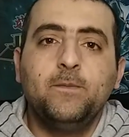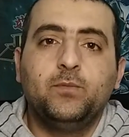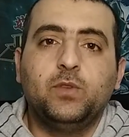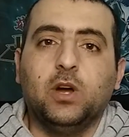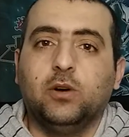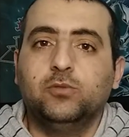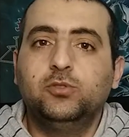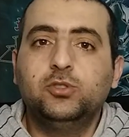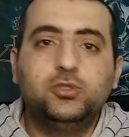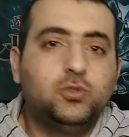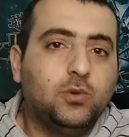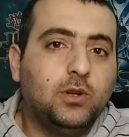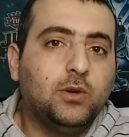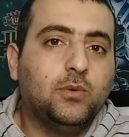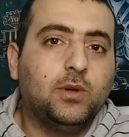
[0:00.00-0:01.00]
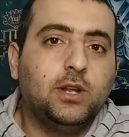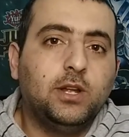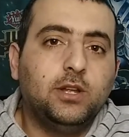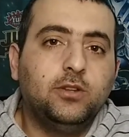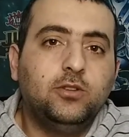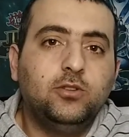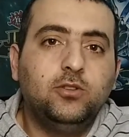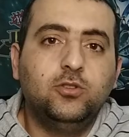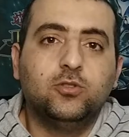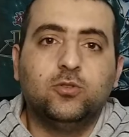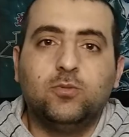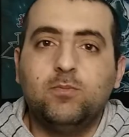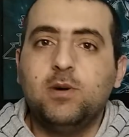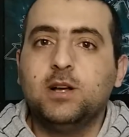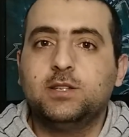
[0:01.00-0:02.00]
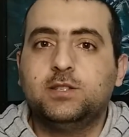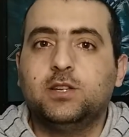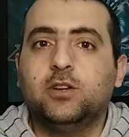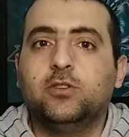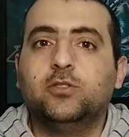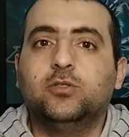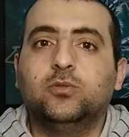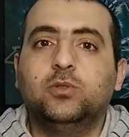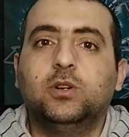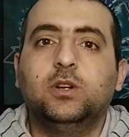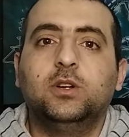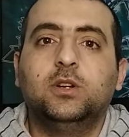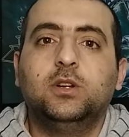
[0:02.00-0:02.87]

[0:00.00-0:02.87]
Now, usually when a new Master Rule